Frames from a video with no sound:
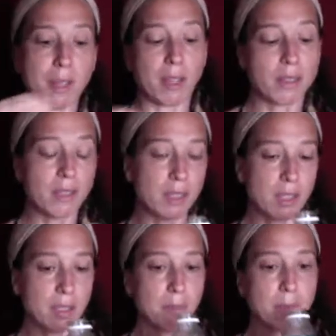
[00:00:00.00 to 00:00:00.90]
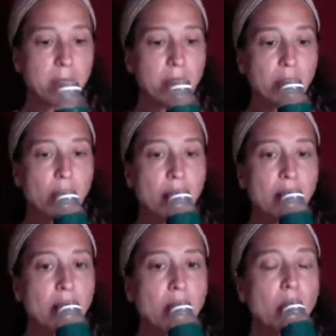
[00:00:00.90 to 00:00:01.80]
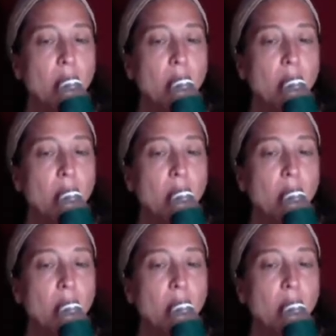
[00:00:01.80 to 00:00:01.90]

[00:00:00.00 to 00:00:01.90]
extra mineral grounding.